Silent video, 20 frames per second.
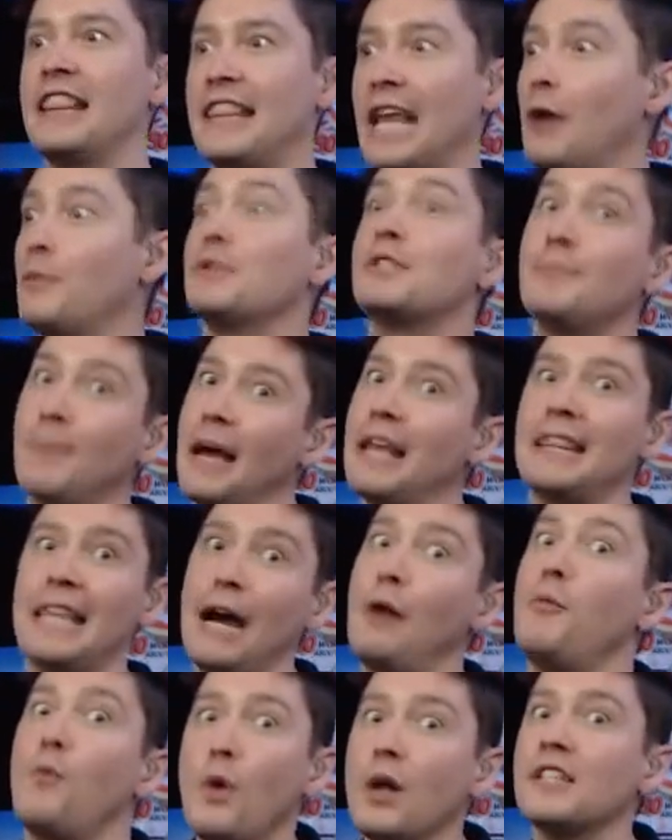That was my,
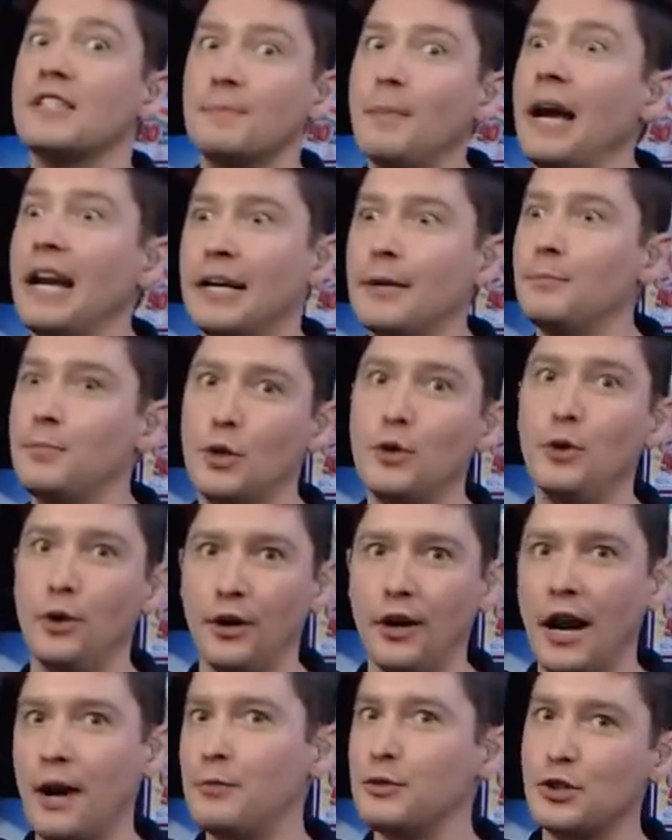that was my
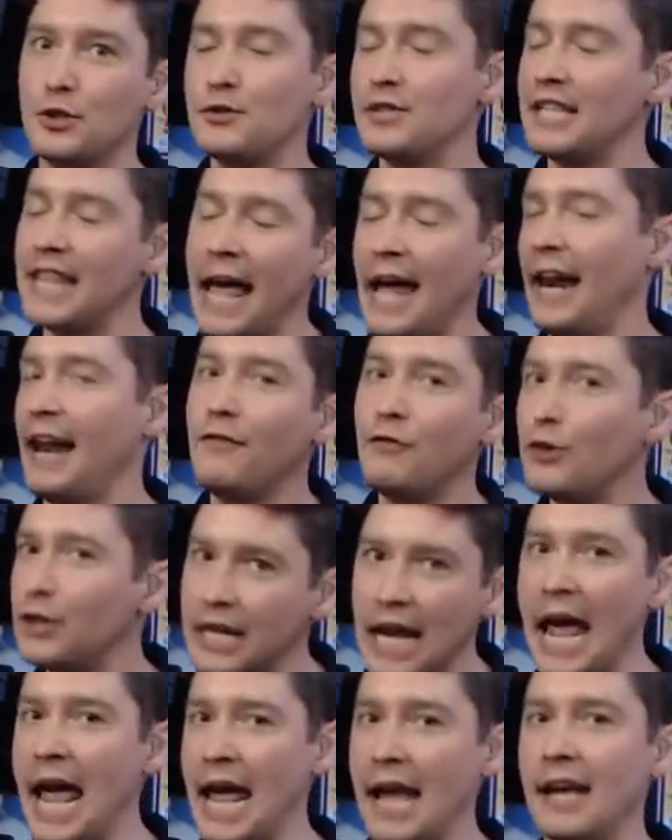computer. I was using that every
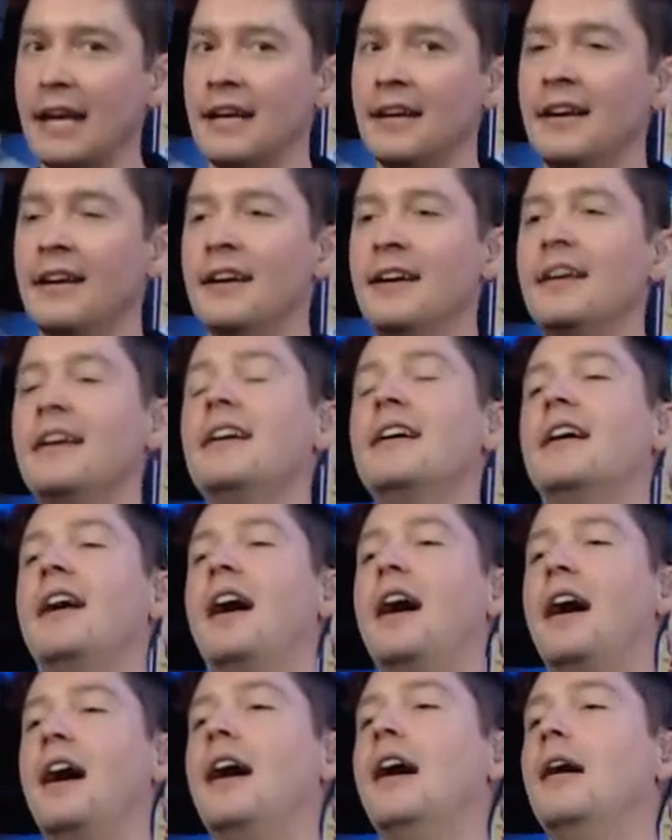day.
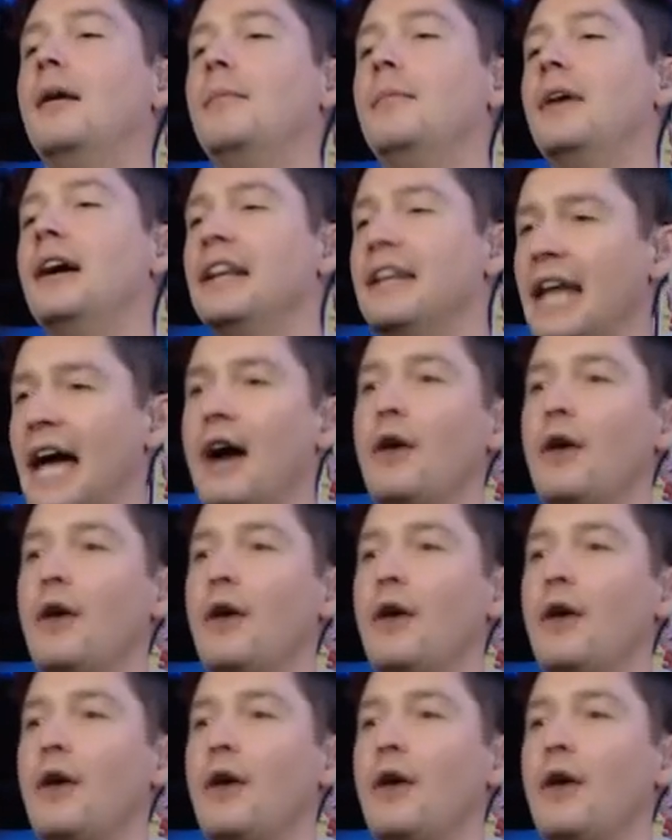Um, and